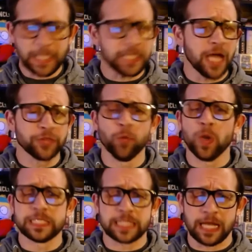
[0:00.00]
Not the
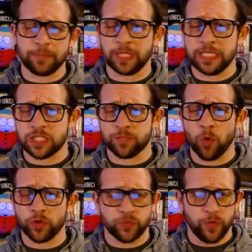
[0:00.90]
ones that I played
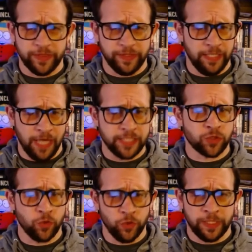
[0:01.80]
sports with in high
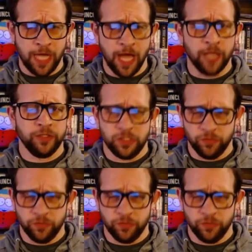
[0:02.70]
school and college,